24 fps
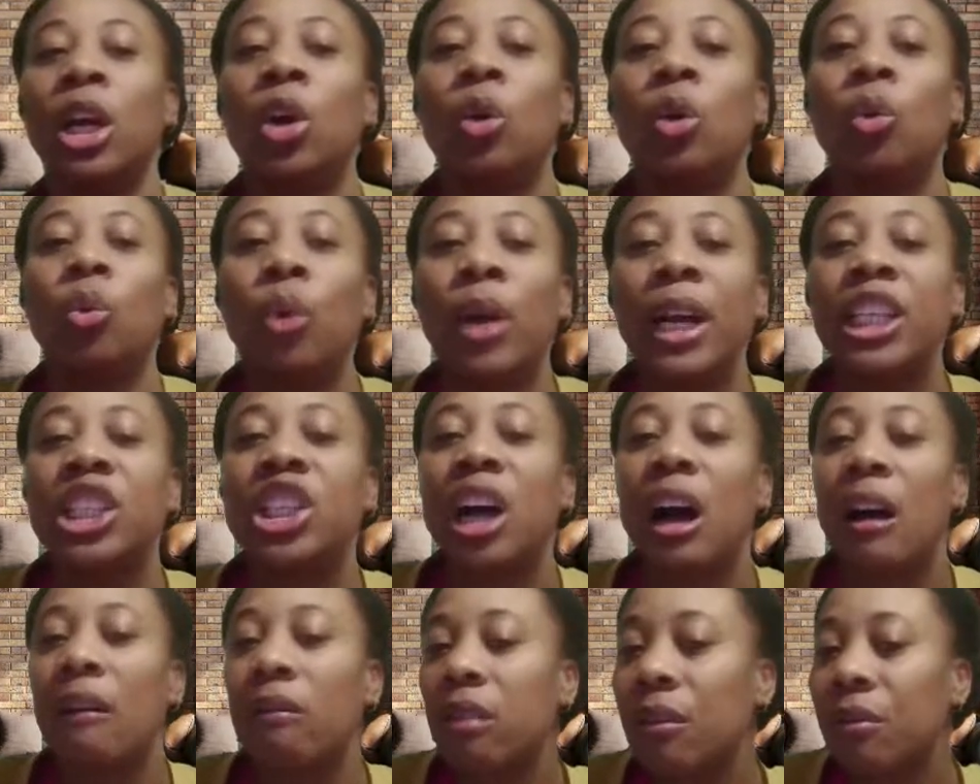Which
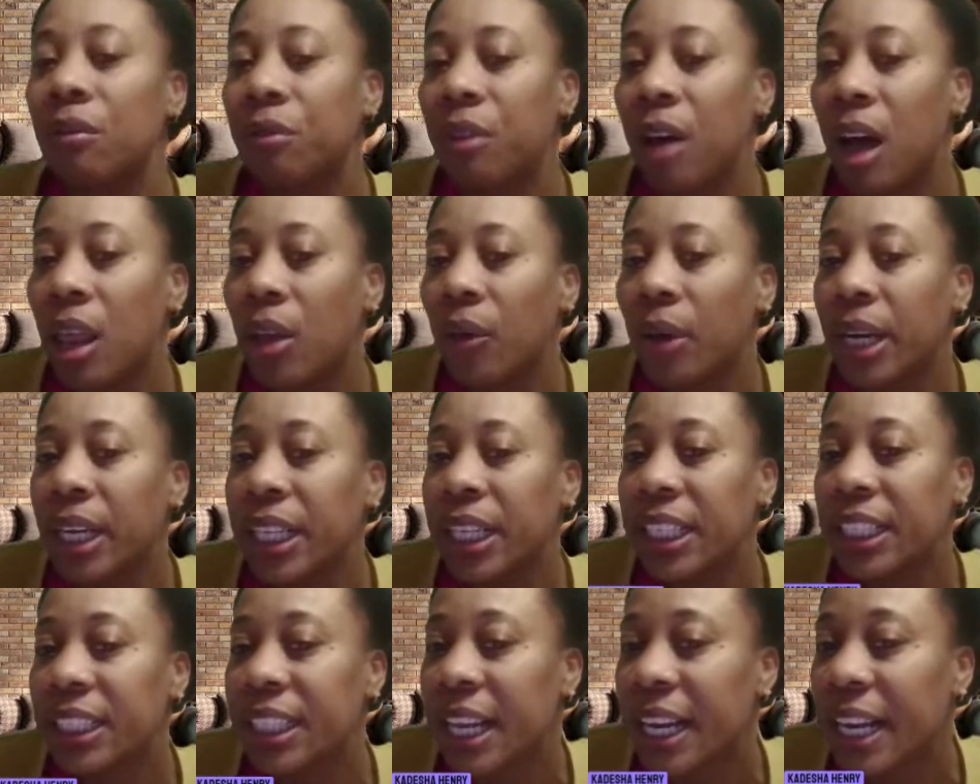of the following
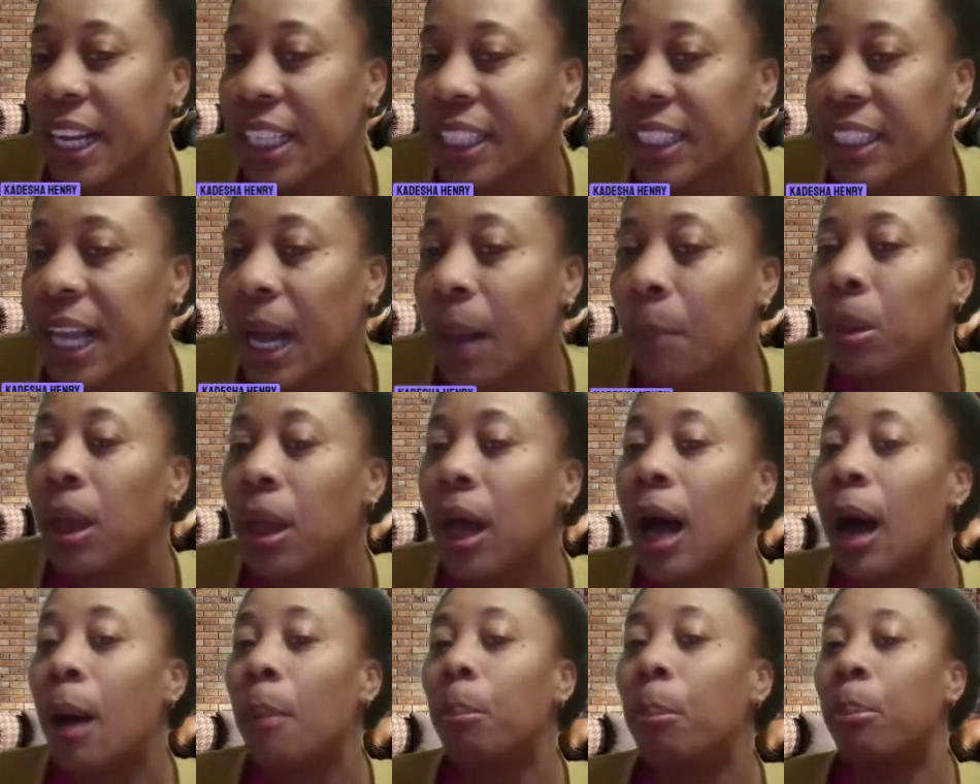is an example
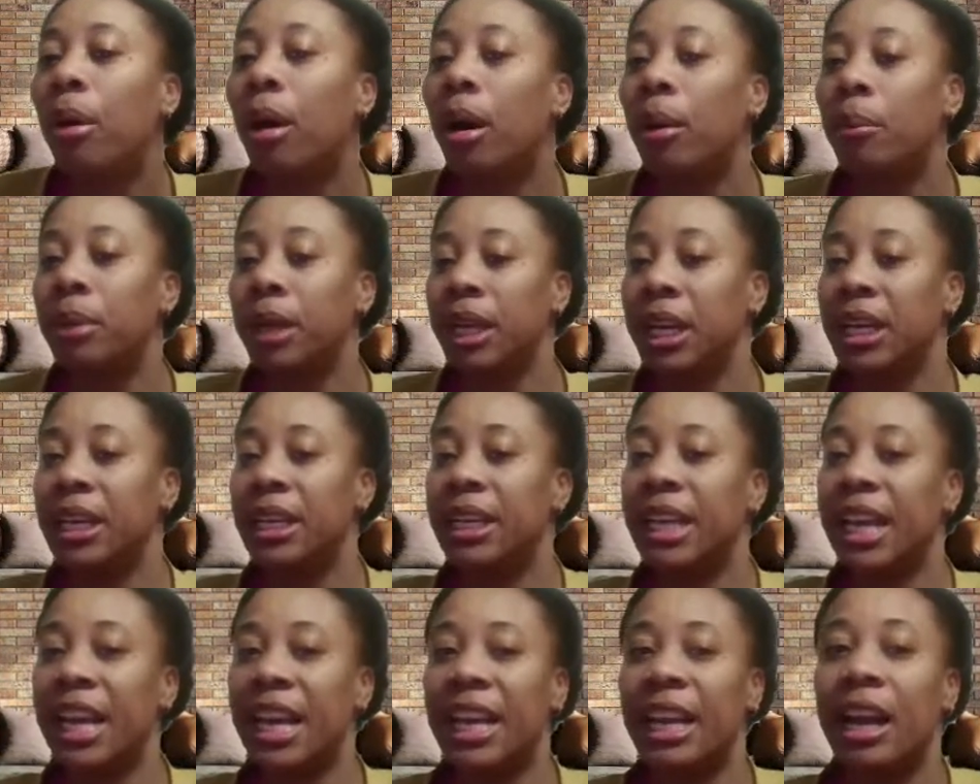of public
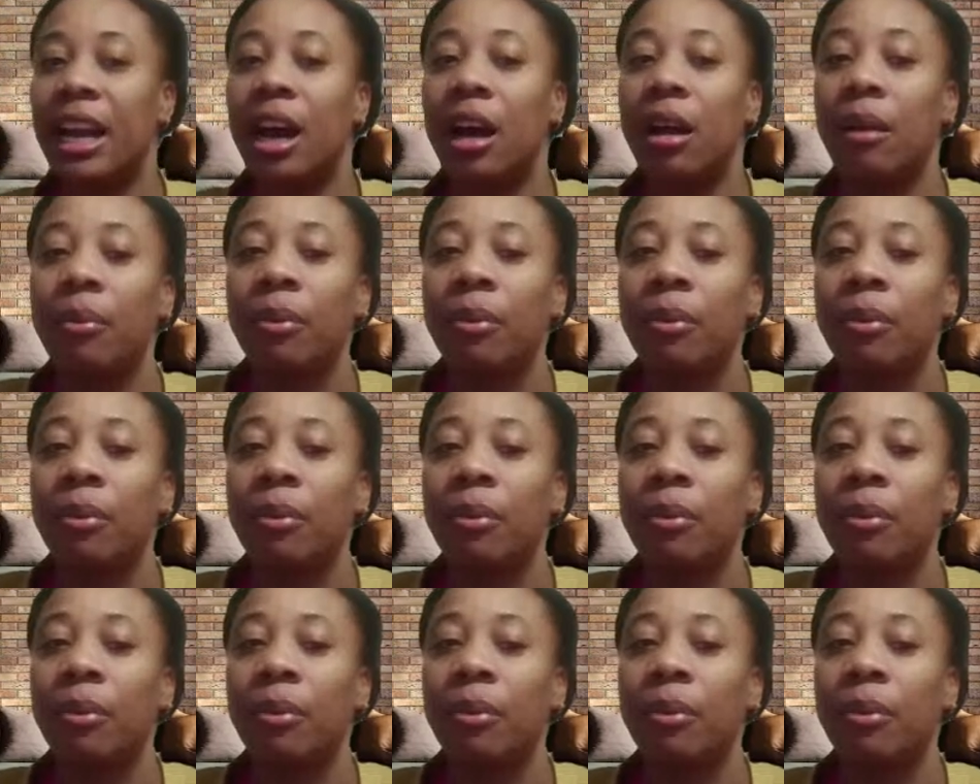data?